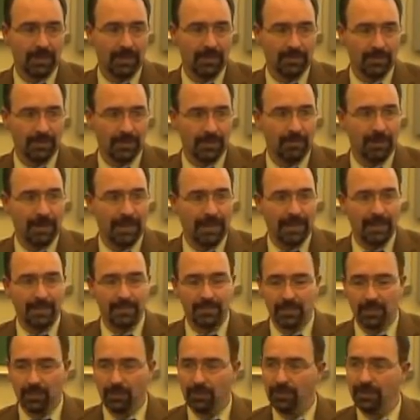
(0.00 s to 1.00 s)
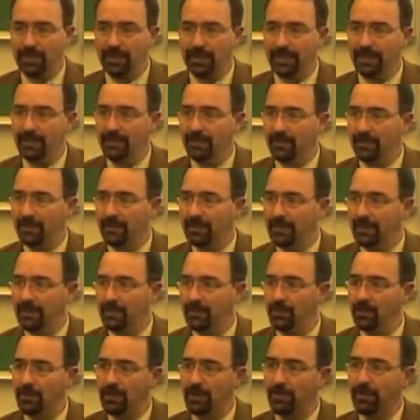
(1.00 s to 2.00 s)
if somebody has a good ear
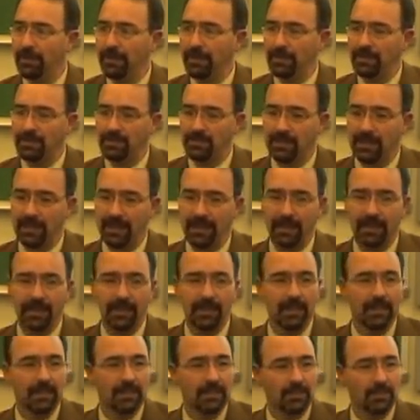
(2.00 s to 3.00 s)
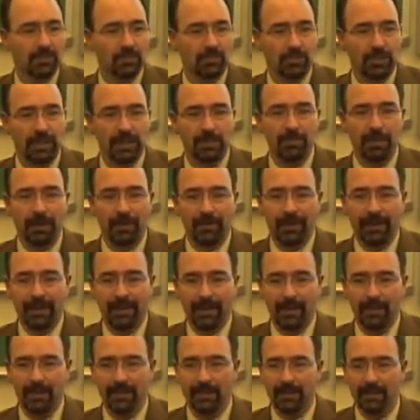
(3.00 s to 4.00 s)
and you come in and say, sing Mary
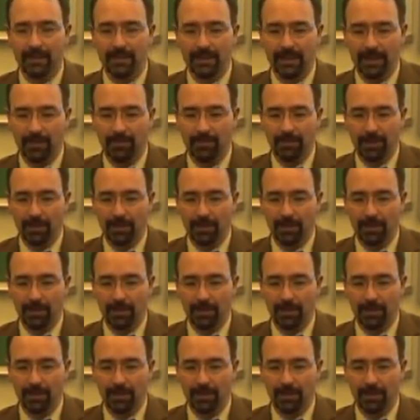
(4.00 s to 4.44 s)
Had a Little Lamb.